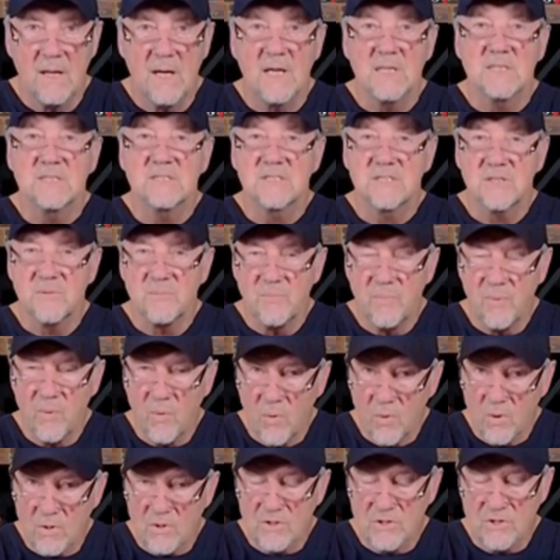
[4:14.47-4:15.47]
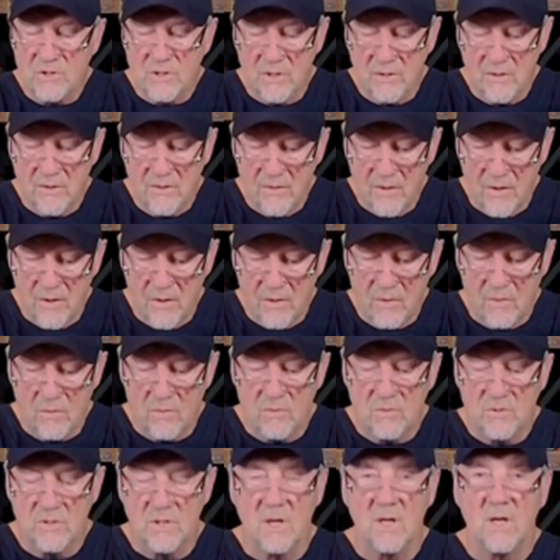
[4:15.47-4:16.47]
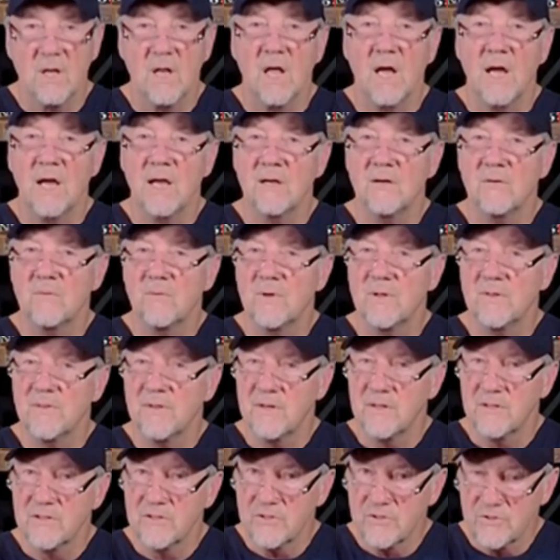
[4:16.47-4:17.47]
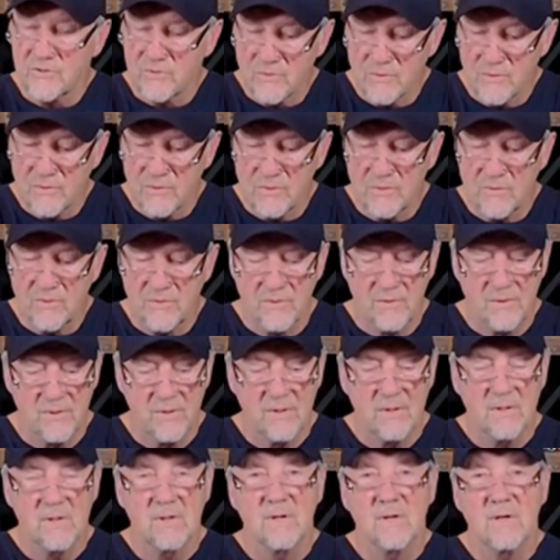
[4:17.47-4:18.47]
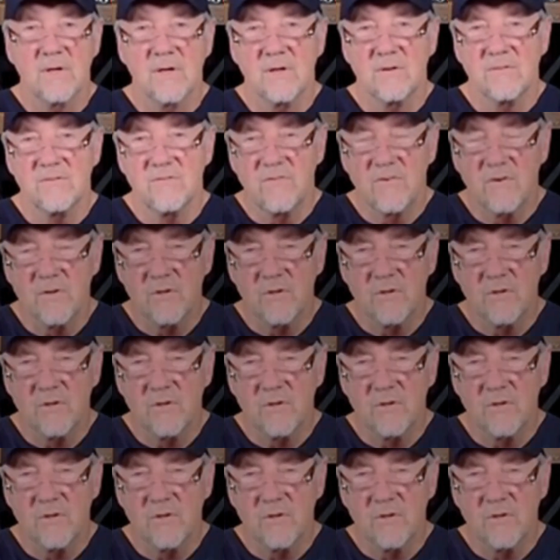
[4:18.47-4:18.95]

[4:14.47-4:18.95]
and supports those aligned with His truth and